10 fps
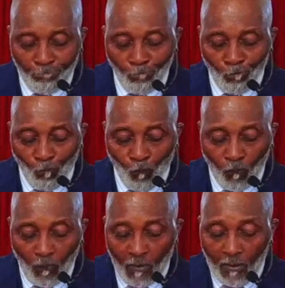
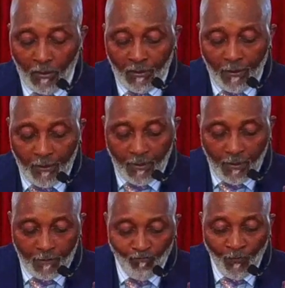Lord help us.
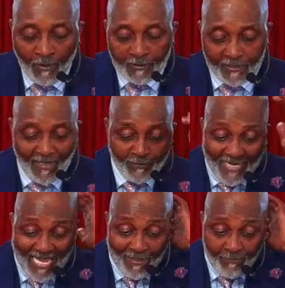Amen.
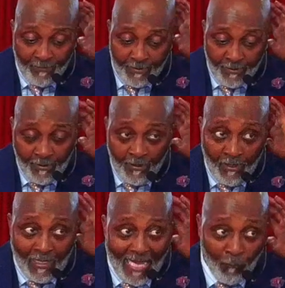Sometimes
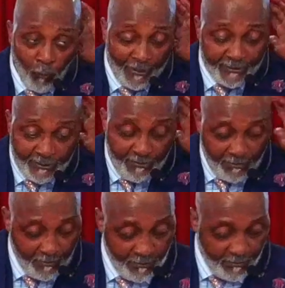I wish
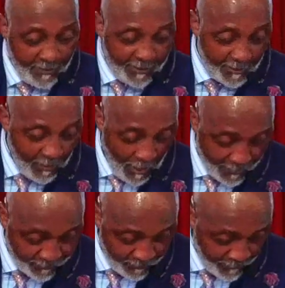Deacon
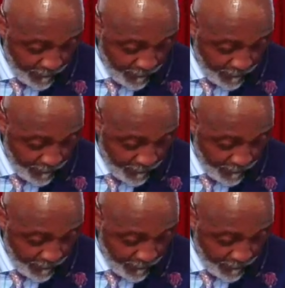Hart